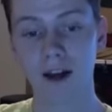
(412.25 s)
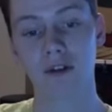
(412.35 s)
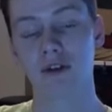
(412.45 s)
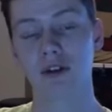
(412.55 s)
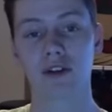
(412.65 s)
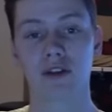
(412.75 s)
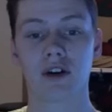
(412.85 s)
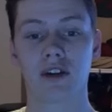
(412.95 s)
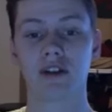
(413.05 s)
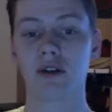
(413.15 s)
I really
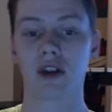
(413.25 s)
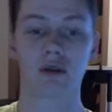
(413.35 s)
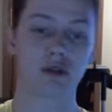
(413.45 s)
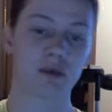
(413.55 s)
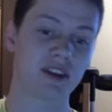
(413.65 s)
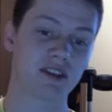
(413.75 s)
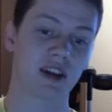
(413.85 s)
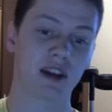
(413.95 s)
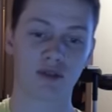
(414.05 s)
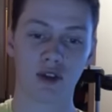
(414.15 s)
thought, you know, that was being
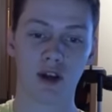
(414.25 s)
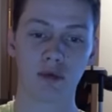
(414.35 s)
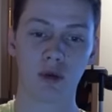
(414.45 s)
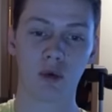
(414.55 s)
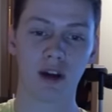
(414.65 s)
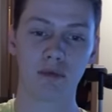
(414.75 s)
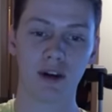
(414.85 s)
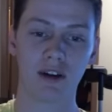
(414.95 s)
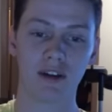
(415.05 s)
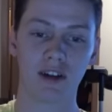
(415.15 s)
set up for them to win,
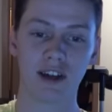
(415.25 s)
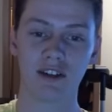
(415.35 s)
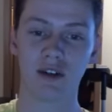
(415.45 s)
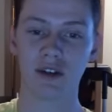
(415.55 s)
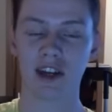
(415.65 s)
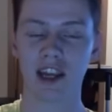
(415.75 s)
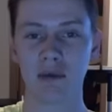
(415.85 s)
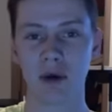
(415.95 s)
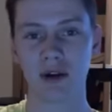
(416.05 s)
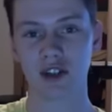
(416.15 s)
but, and, you know, they
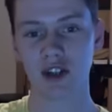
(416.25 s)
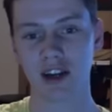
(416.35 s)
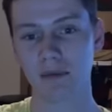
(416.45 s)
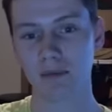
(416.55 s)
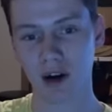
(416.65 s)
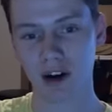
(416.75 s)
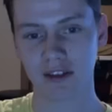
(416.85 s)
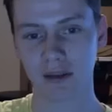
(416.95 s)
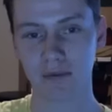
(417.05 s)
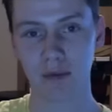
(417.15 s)
came out in a giant box
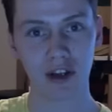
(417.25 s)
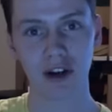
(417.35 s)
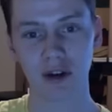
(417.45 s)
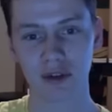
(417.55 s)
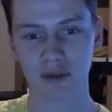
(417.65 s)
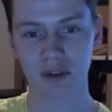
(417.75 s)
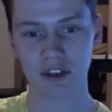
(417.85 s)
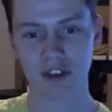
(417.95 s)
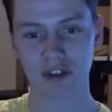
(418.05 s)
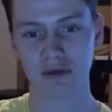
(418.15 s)
of bootios,
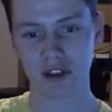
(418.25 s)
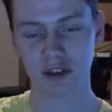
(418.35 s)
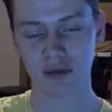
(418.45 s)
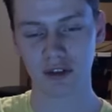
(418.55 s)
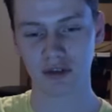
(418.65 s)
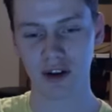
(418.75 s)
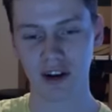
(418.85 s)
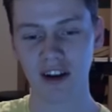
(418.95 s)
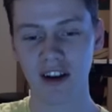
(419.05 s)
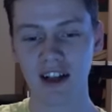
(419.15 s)
which, which was
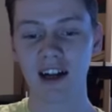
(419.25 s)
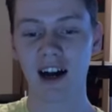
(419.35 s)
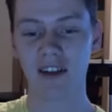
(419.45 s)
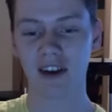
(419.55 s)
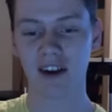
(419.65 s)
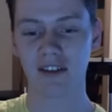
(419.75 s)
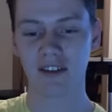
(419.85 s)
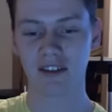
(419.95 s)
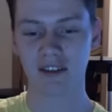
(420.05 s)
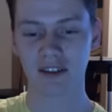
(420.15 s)
great, and then,
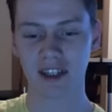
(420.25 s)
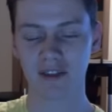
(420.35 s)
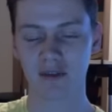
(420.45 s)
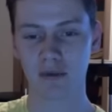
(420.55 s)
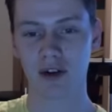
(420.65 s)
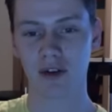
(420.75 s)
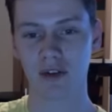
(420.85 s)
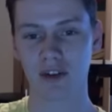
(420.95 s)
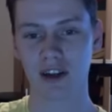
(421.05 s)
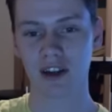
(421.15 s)
even
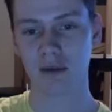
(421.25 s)
better, they come